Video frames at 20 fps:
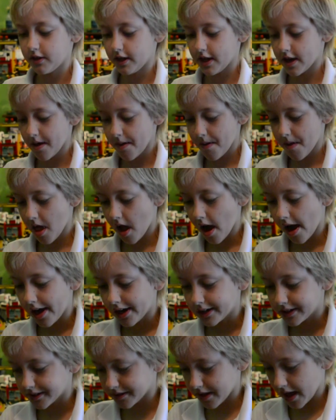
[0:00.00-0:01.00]

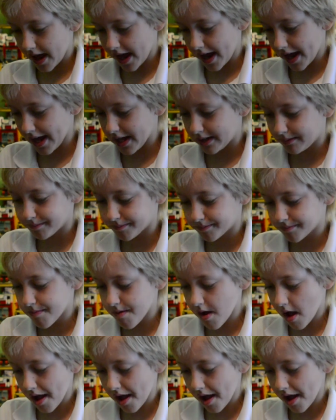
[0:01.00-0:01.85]
yeah. And